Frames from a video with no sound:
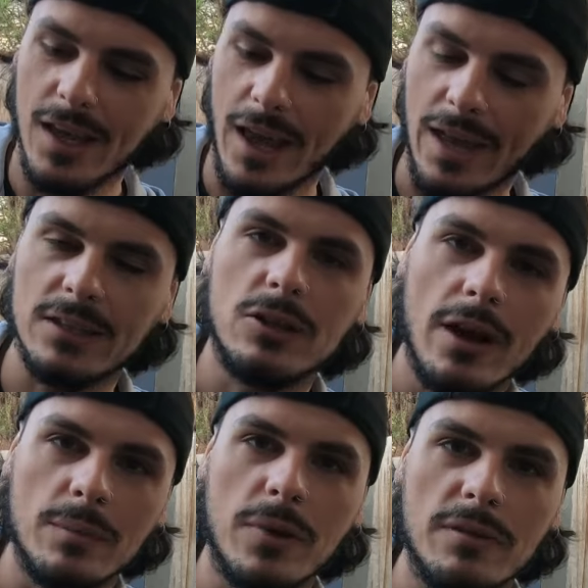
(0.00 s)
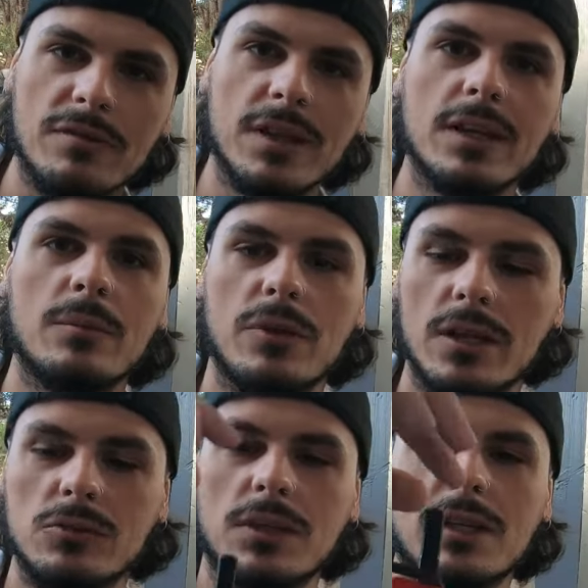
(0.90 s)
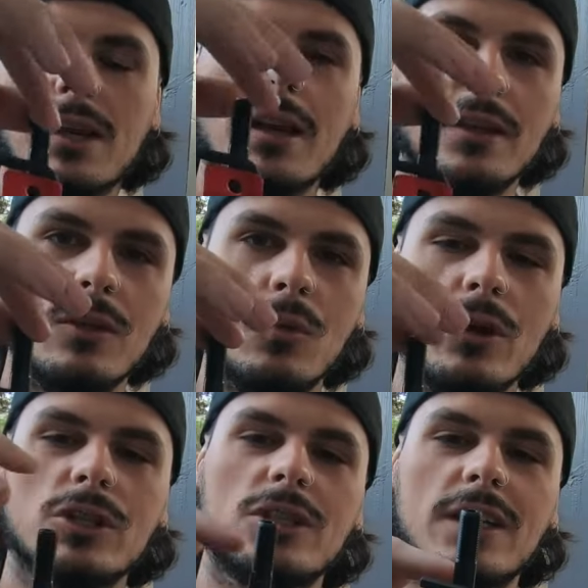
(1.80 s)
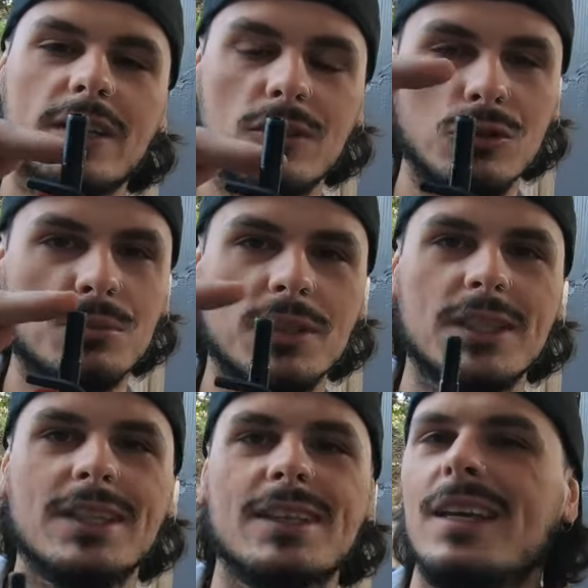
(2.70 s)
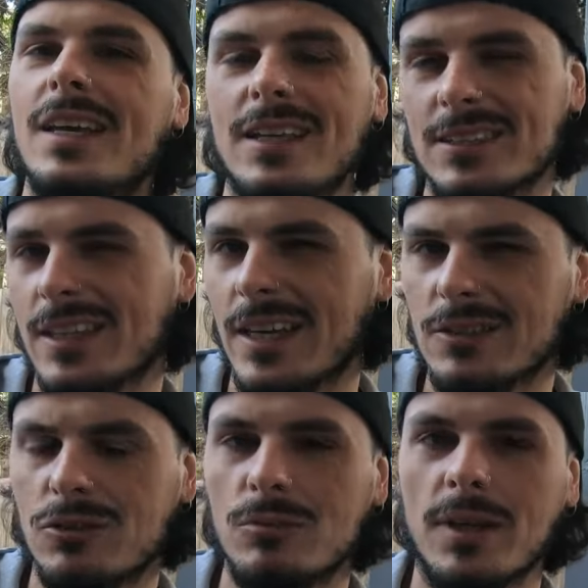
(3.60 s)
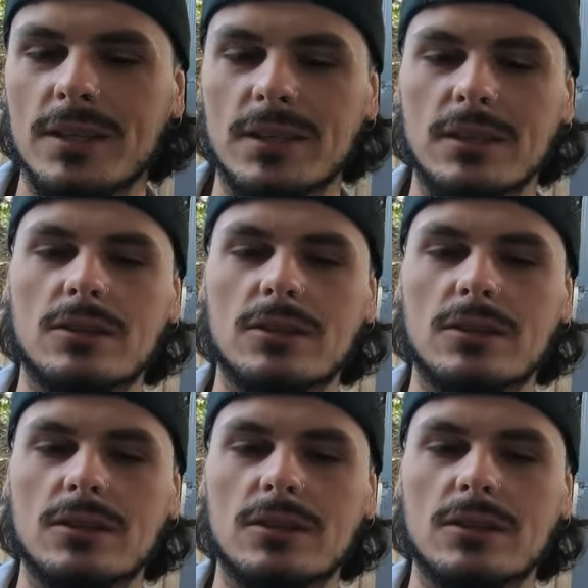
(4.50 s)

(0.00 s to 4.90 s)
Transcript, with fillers: hand tight it by finger, and plus with the nut and the washer and the lubricant, it's gonna get too messy.